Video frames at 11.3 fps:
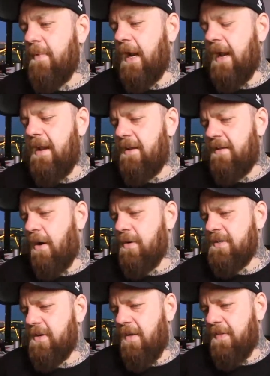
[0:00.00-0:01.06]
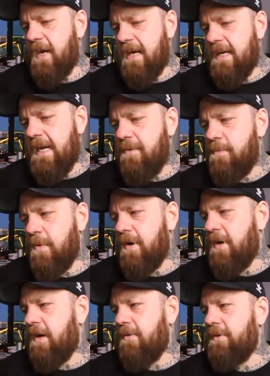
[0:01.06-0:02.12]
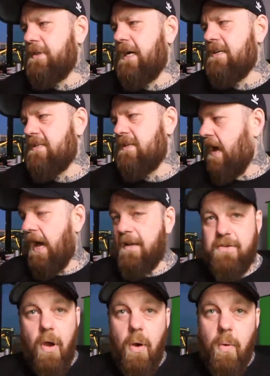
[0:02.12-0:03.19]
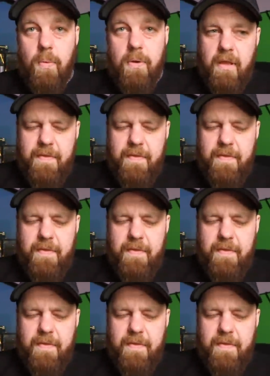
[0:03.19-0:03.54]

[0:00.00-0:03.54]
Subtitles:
And I always thought that I needed one, and I realized that I don't.